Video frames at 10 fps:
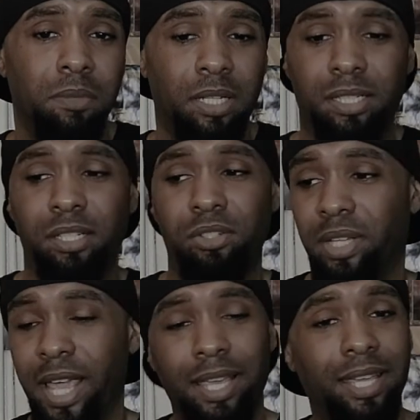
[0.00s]
Because since you
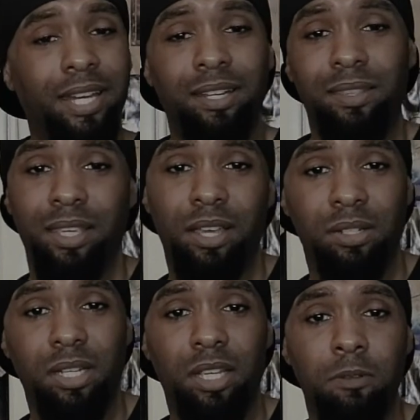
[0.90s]
can't get anything
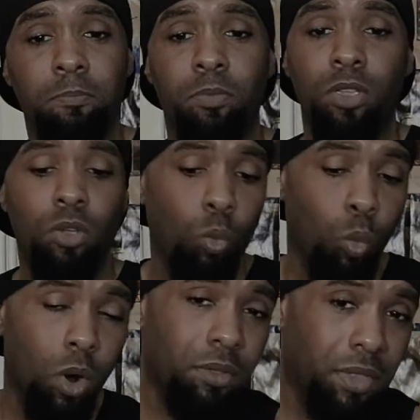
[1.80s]
else in,
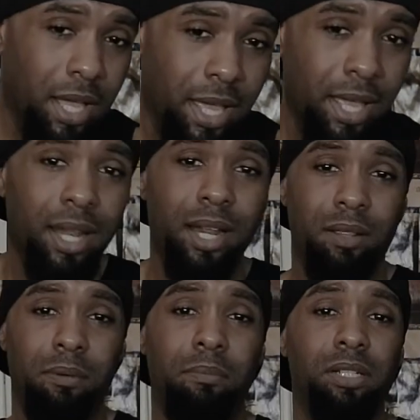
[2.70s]
work the hell out
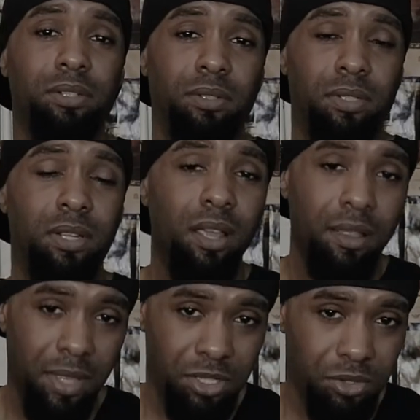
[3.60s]
of the muscles
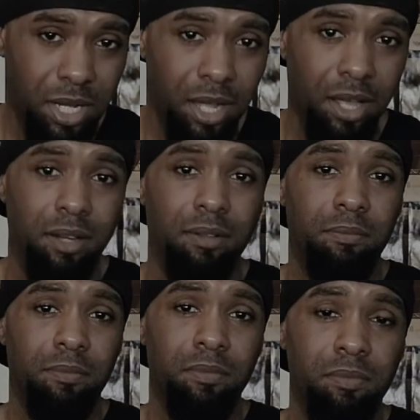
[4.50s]
that you can.
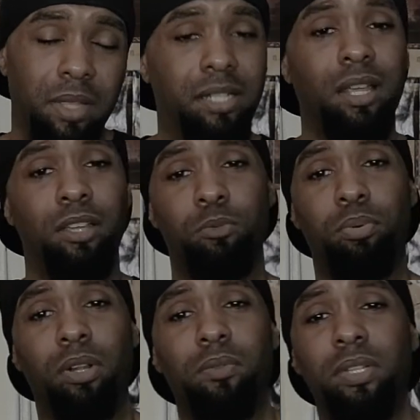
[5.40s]
That's how you
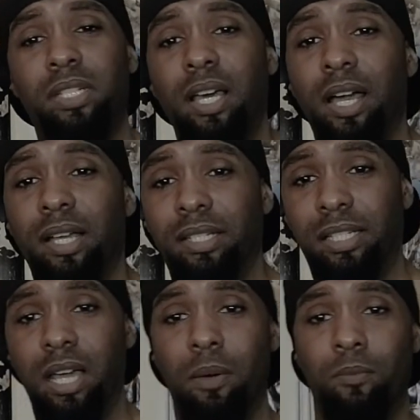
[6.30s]
put on the sides.
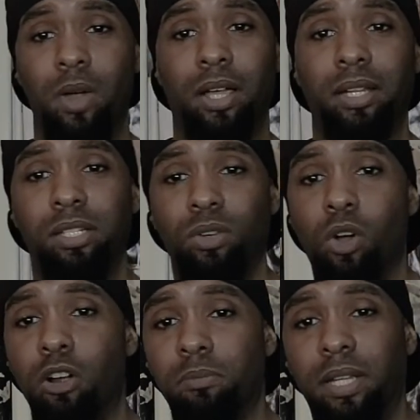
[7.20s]
That's how I'm rocking these
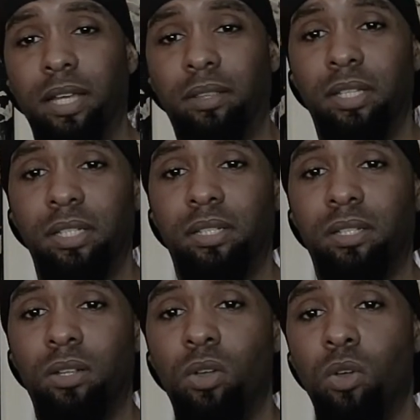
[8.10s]
arms like
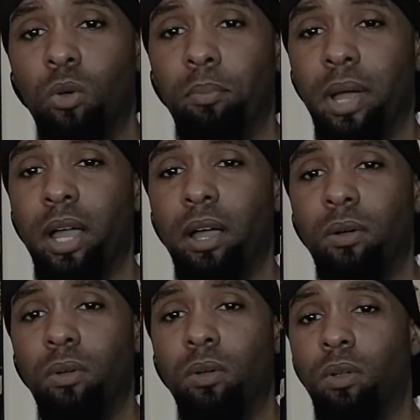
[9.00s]
this. Pow,
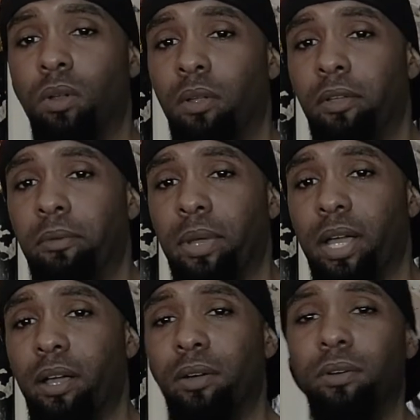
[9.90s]

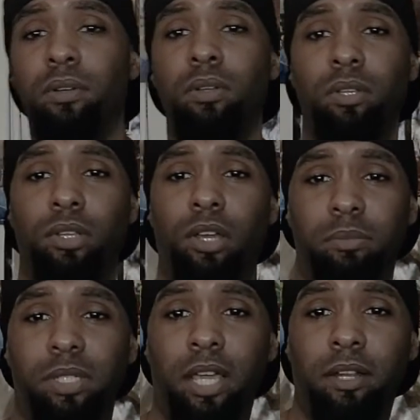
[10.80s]
pow. You know what
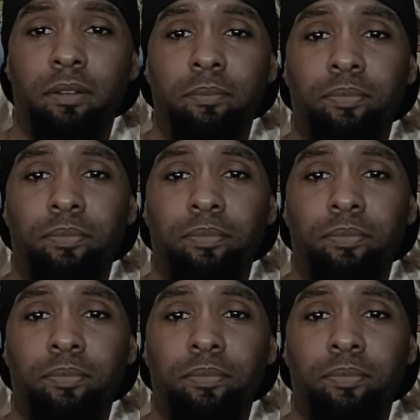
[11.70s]
I'm saying?